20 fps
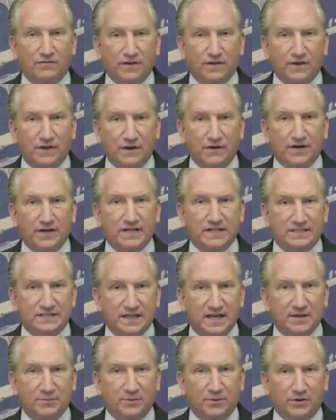various
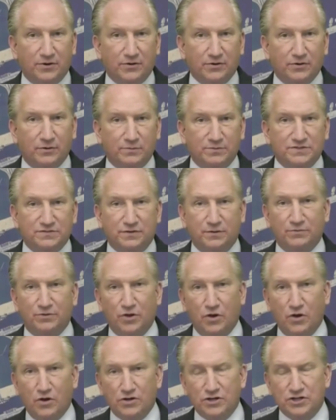labor groups, from
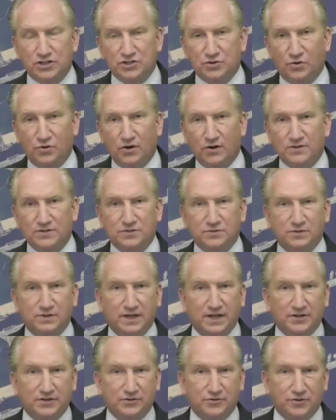longshore to
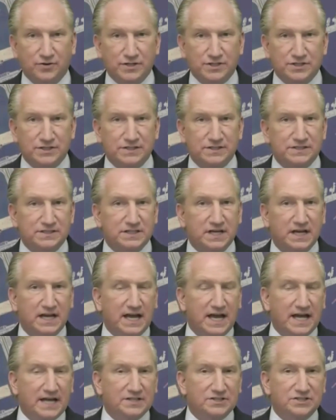electricians
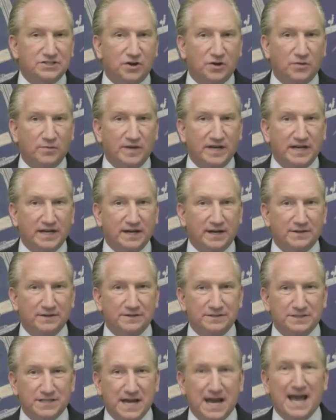and so many
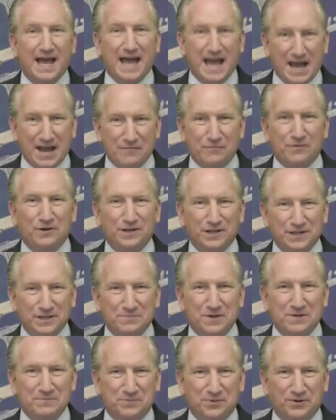others have really
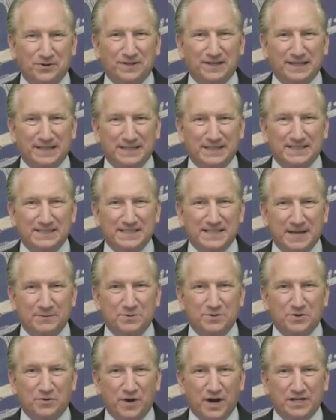been pulling in the
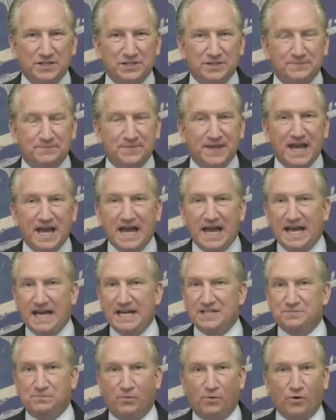same direction.
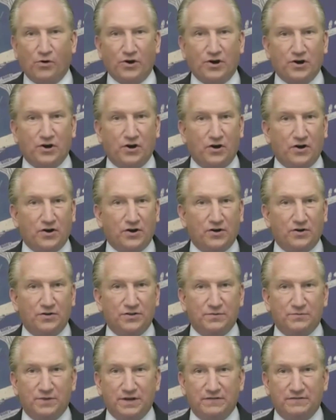It's more cargo
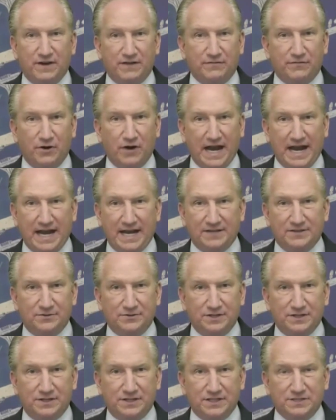than we've ever handled
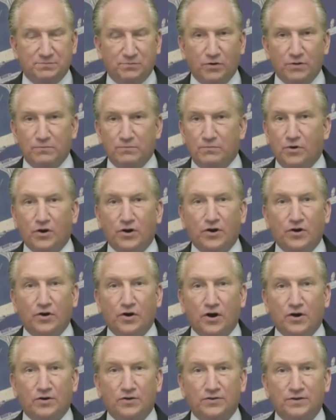at this port, more
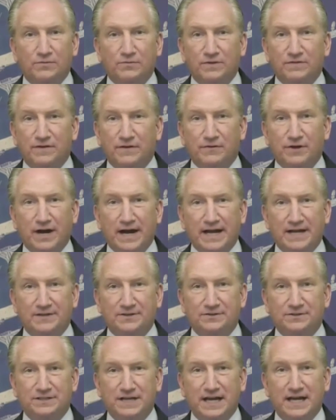cargo that we've ever
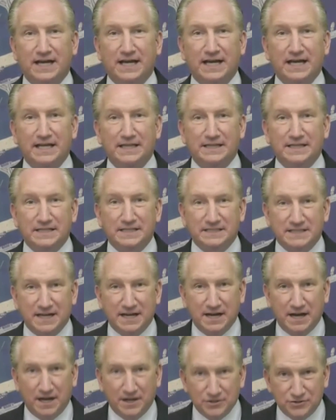handled in this
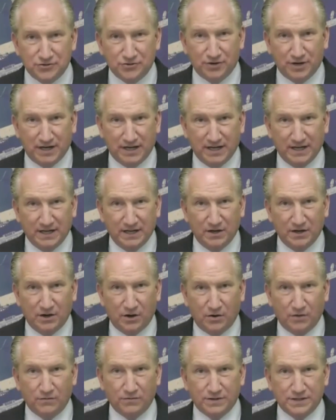country
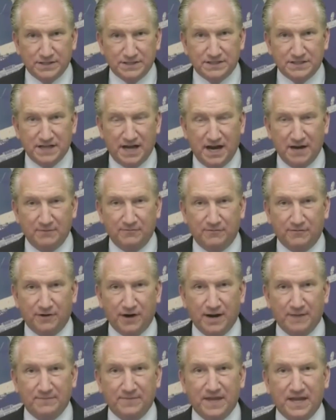over this time
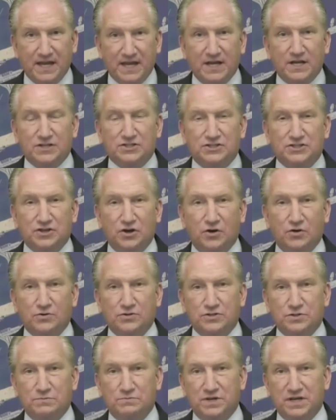frame. So
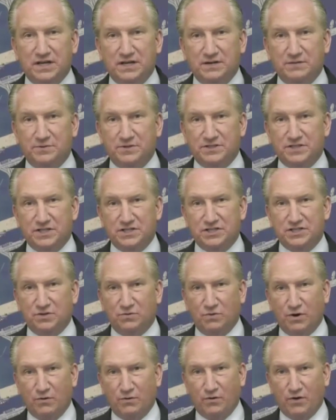to be in a position
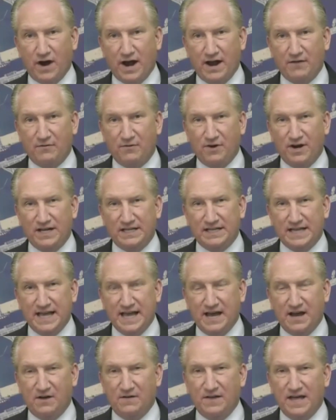where we're at right
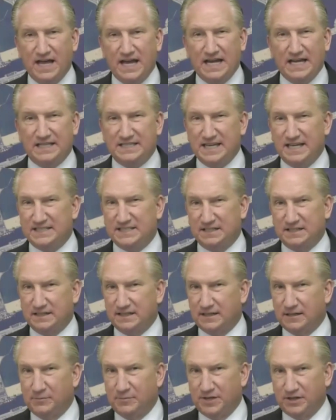now, it takes a
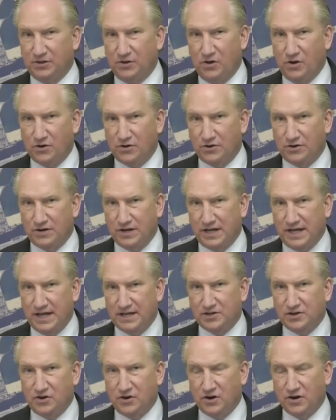little bit longer to
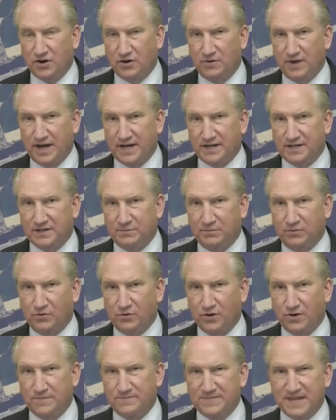get cargo out of the
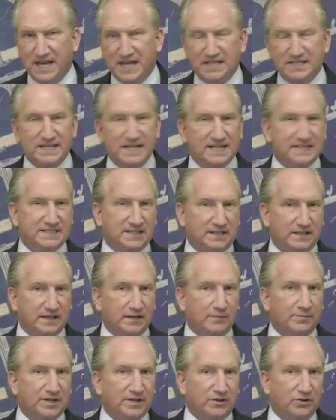port, takes a
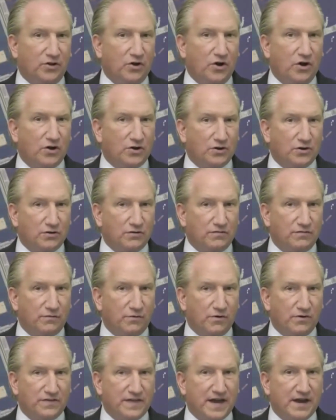little bit longer
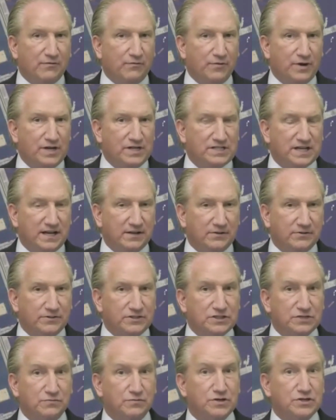for that retailer
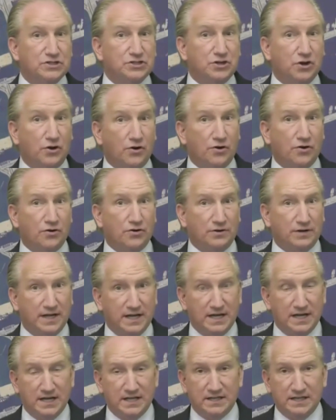to return
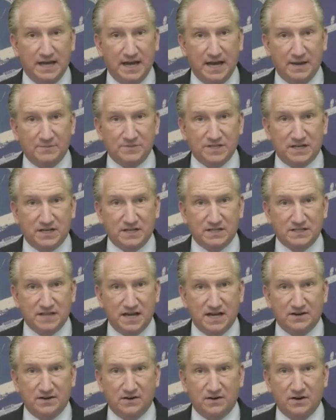the empty
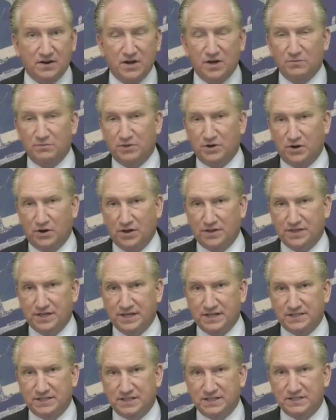container. But all
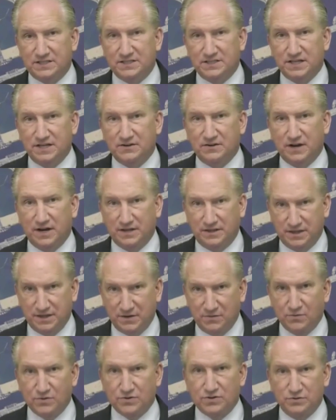things considered, I
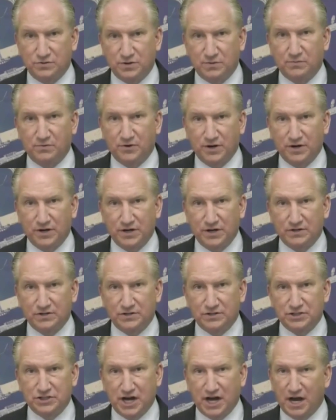think we're doing a pretty good
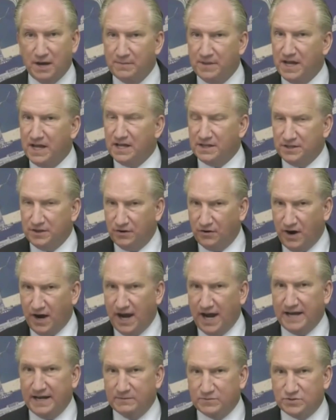job. There are
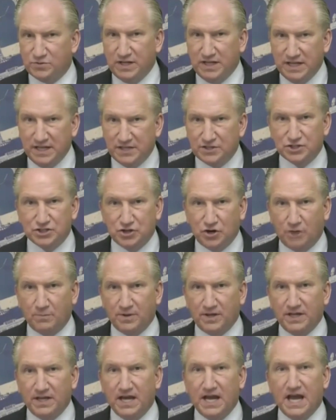items we need to
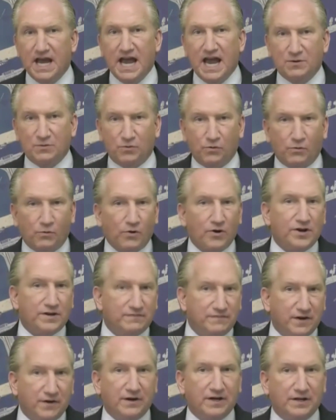sharpen, and we're
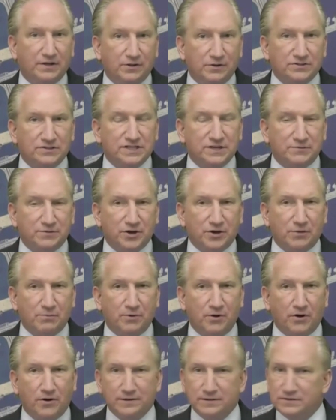working very closely with our
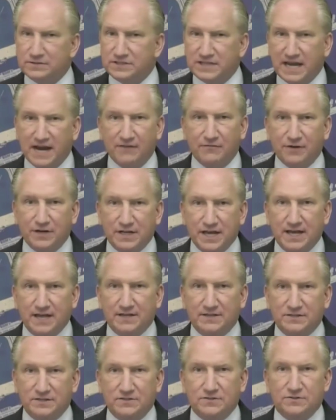partners every
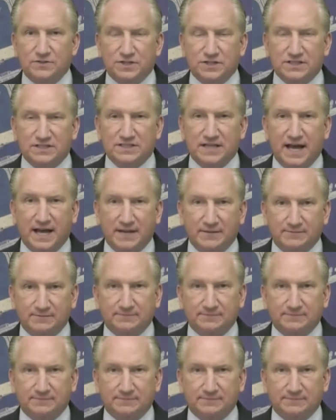day to do just that.